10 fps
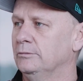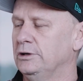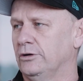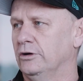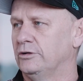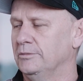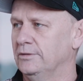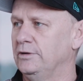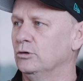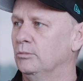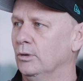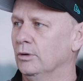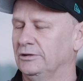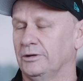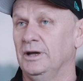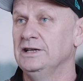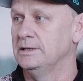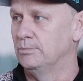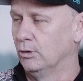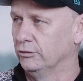We turned some difficult balls, some
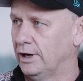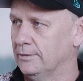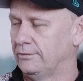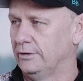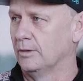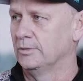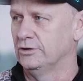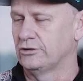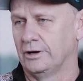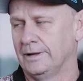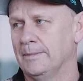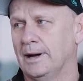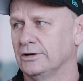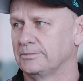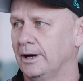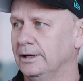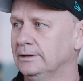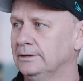easy balls over for the opposition, and they made us pay.